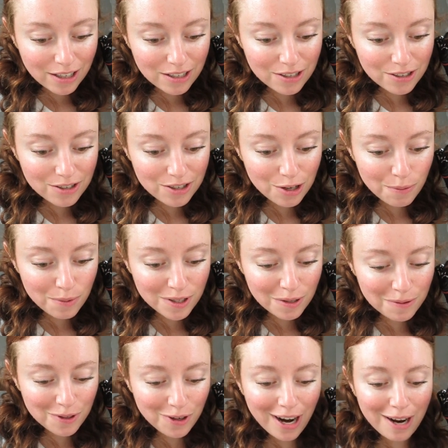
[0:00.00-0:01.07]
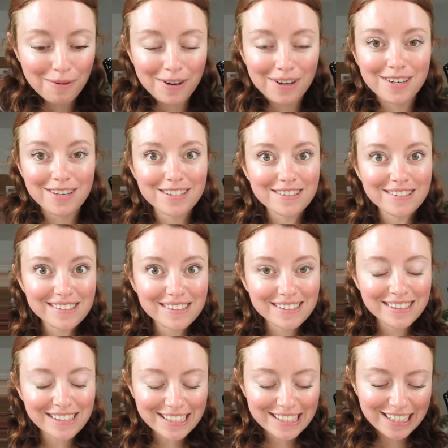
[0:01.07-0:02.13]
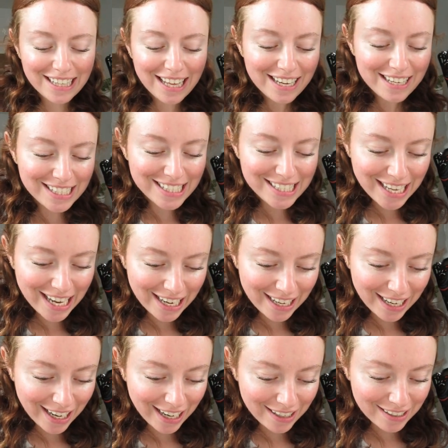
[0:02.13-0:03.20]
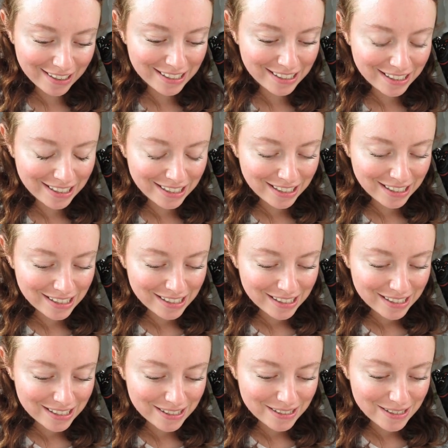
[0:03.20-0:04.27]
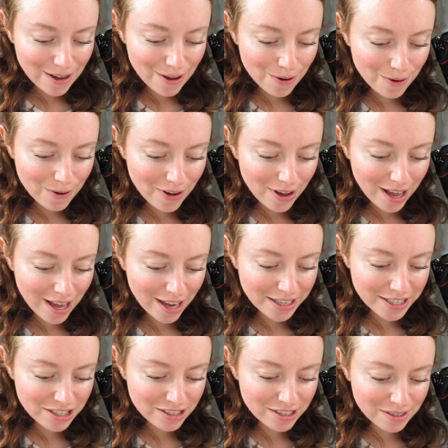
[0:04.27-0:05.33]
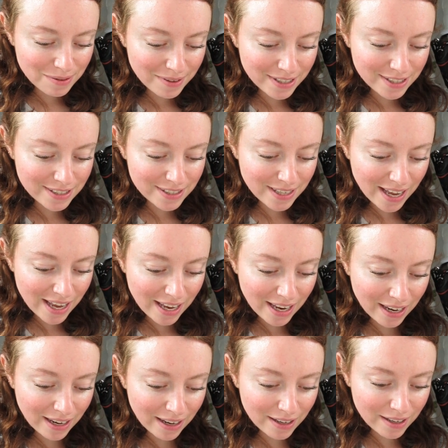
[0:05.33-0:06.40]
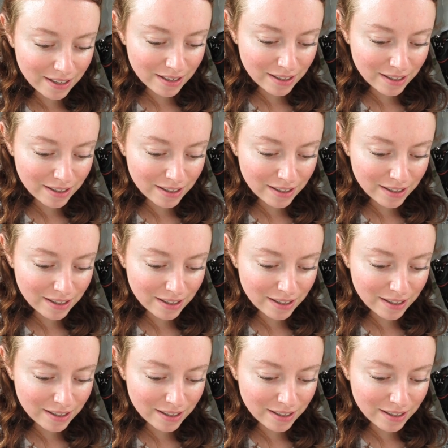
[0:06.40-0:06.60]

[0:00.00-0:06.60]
YouTube subscribers. Isn't that exciting? So I just want to say